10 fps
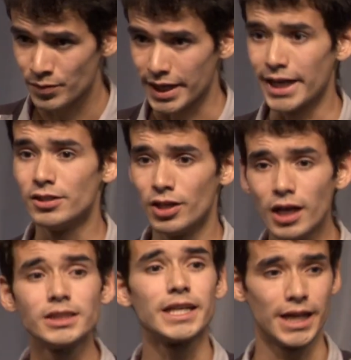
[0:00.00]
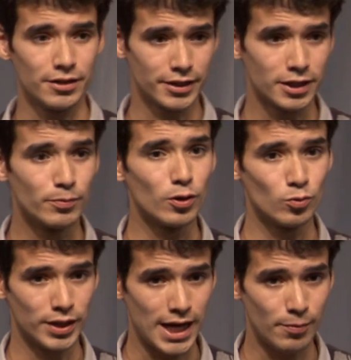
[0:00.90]
and not caring about
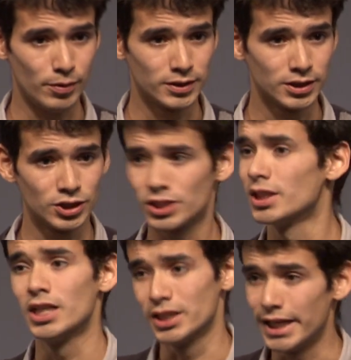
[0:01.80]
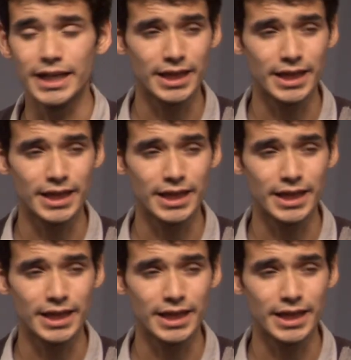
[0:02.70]
what happens and just letting